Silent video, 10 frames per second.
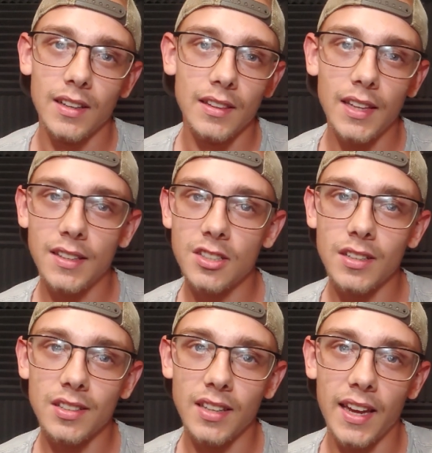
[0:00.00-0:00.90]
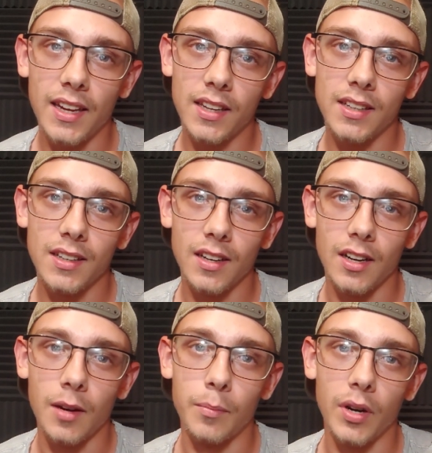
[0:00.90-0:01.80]
let's just say
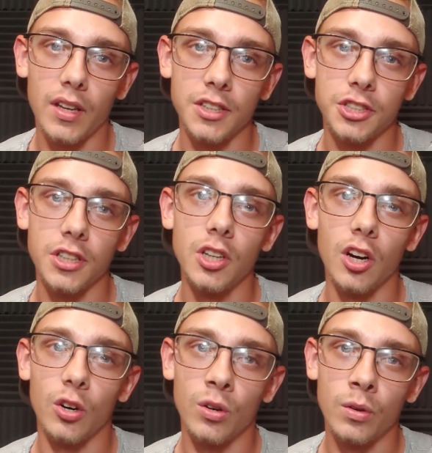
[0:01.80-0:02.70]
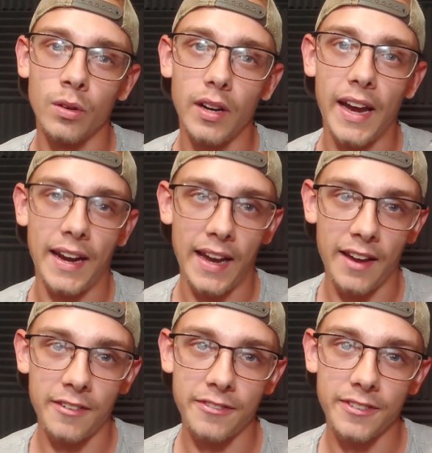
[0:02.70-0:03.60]
umbrella should go at
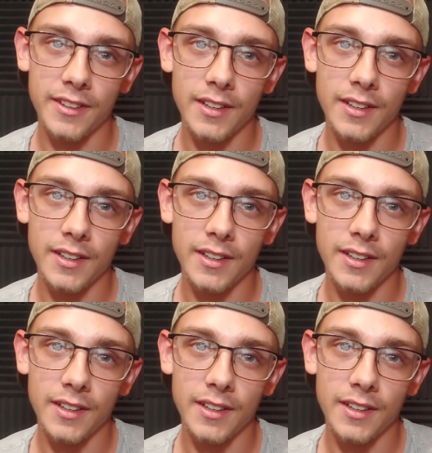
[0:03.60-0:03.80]
F.